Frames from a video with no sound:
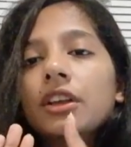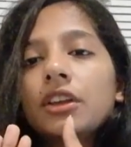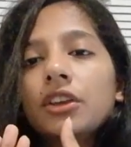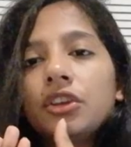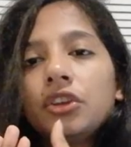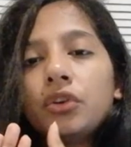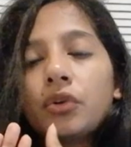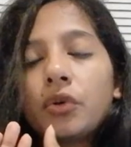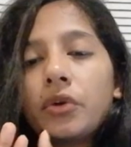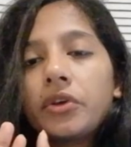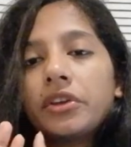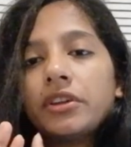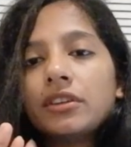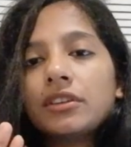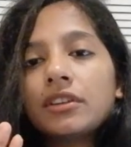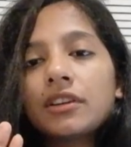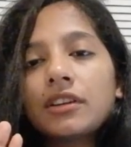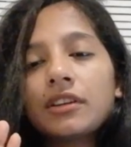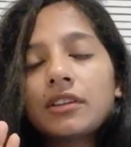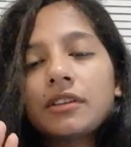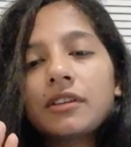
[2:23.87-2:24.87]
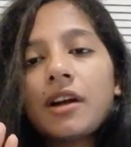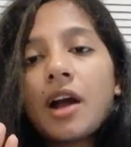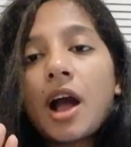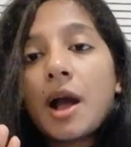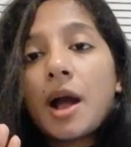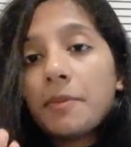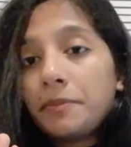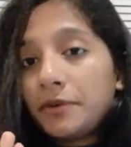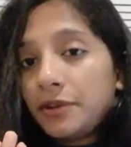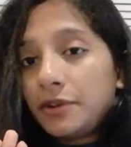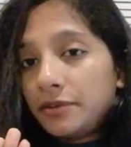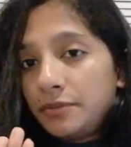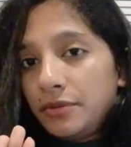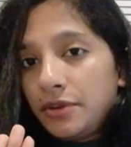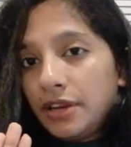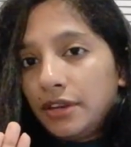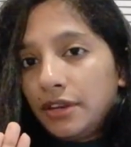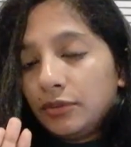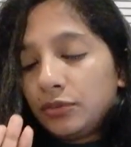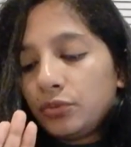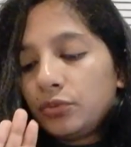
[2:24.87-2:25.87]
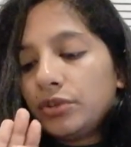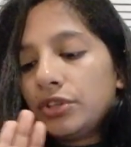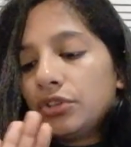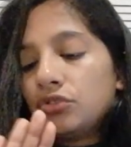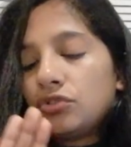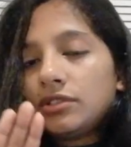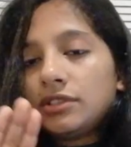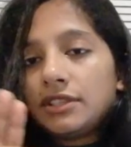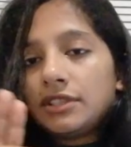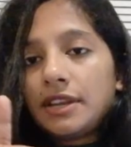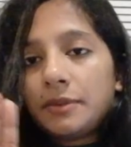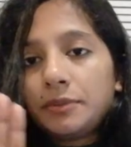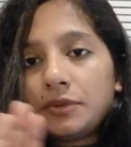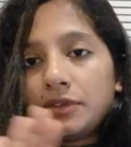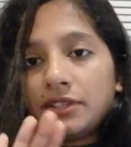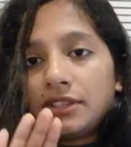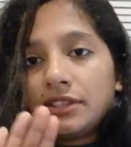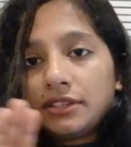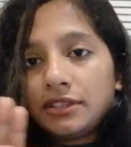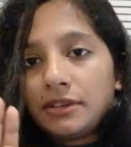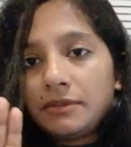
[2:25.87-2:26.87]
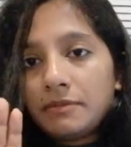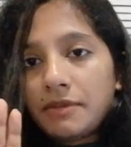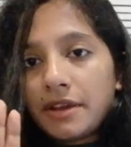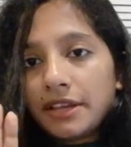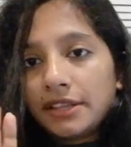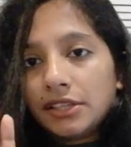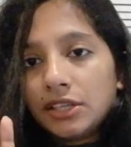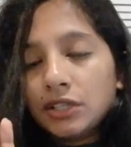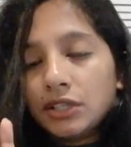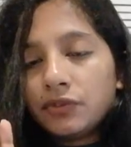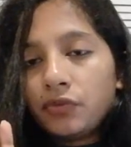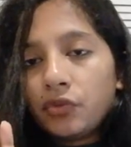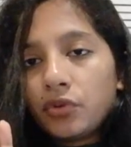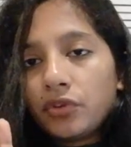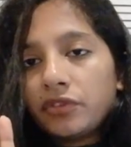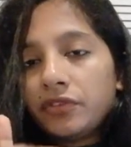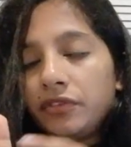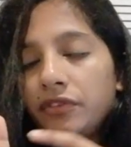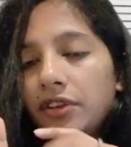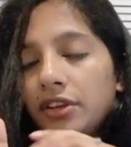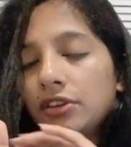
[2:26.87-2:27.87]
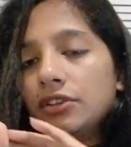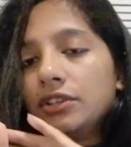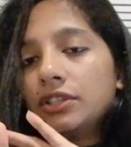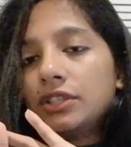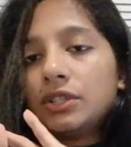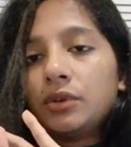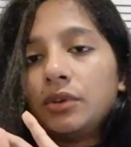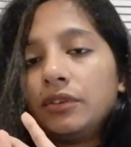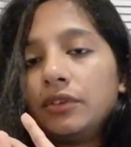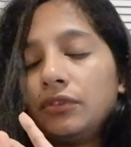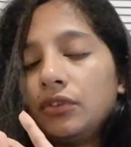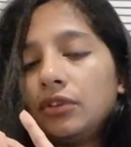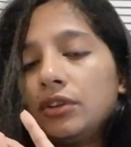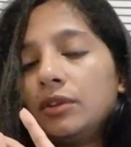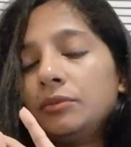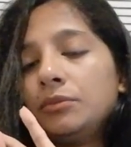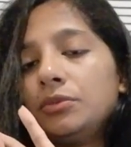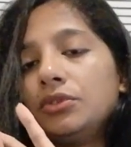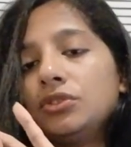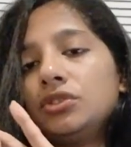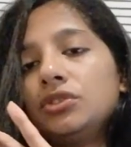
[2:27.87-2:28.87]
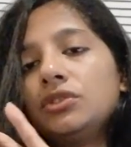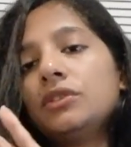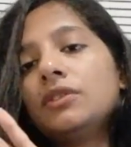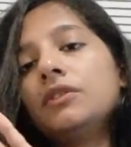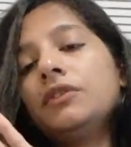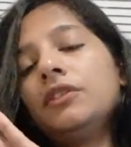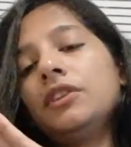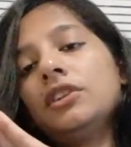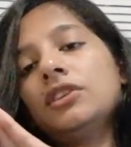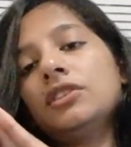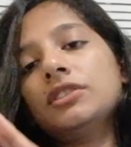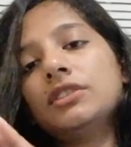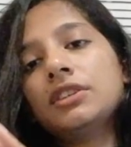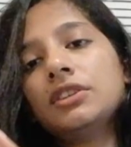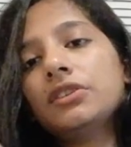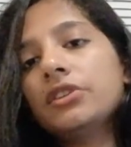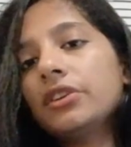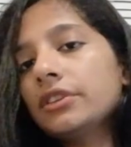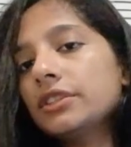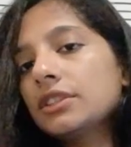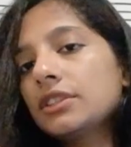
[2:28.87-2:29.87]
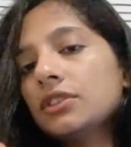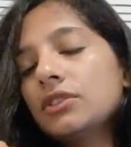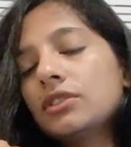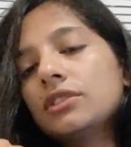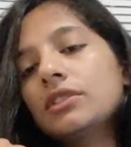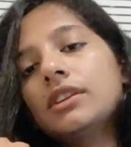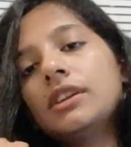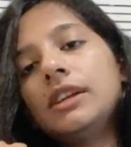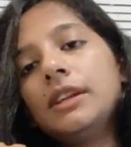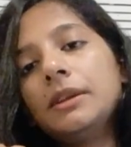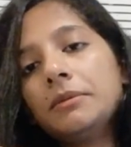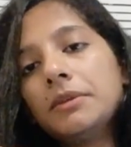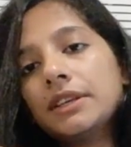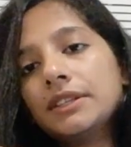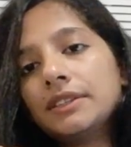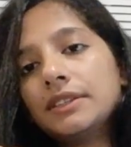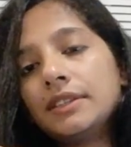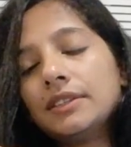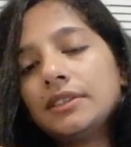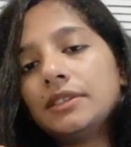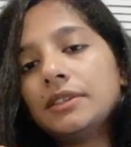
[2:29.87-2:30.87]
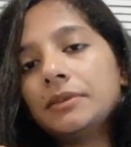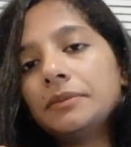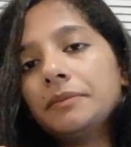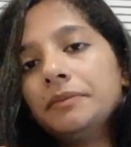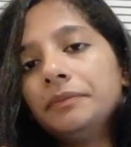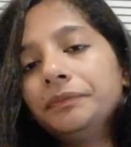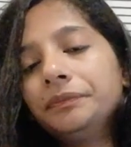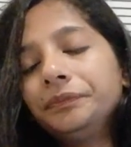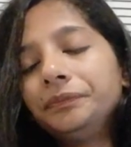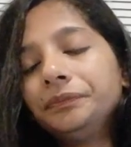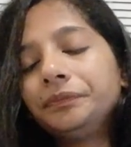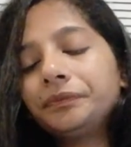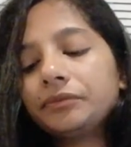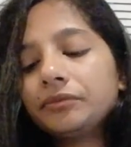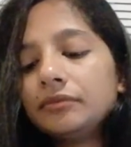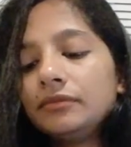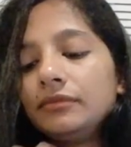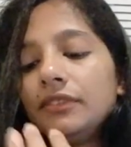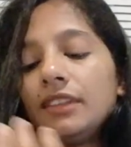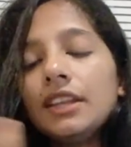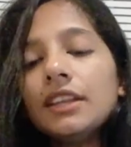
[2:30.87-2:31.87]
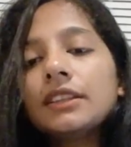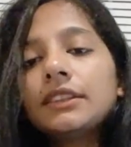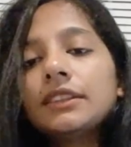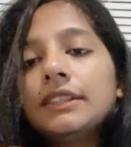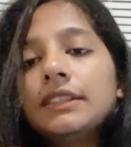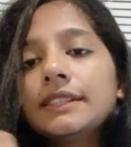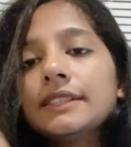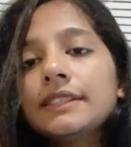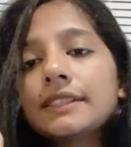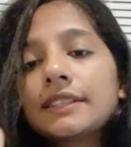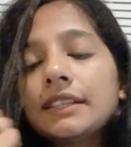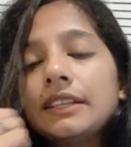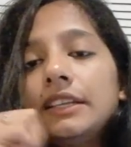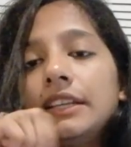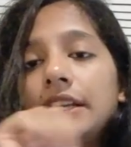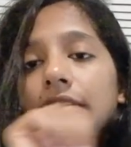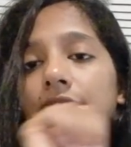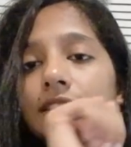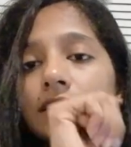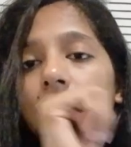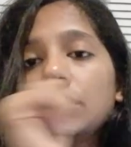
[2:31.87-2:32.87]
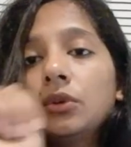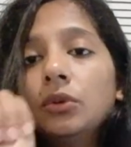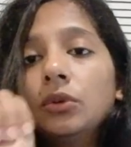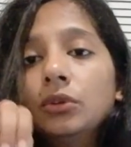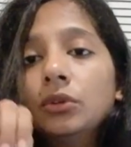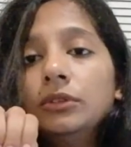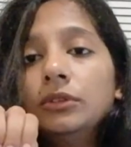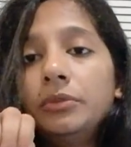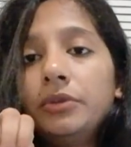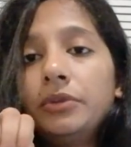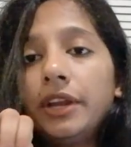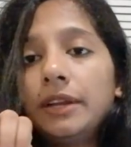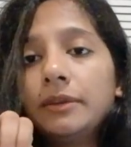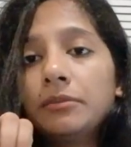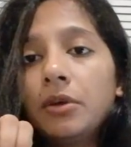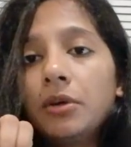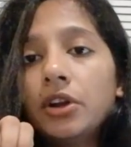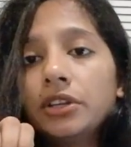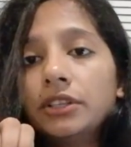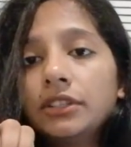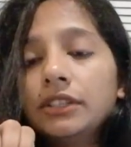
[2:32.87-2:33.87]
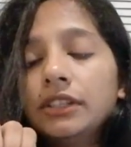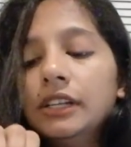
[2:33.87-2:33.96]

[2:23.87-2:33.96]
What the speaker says: your upper brain, which is represented by these 4 fingers. So if you can put your fingers across your limbic system, this creates the whole brain model.